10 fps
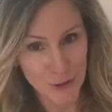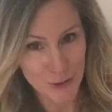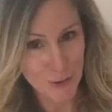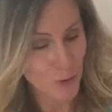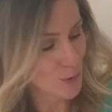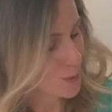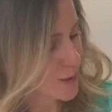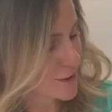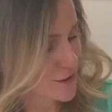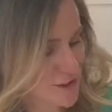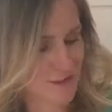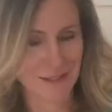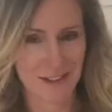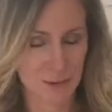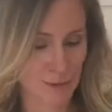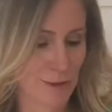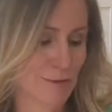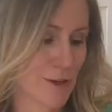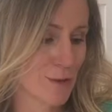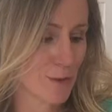or cold water. That's a really
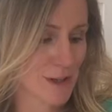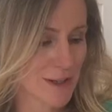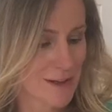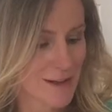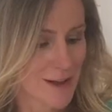fun one.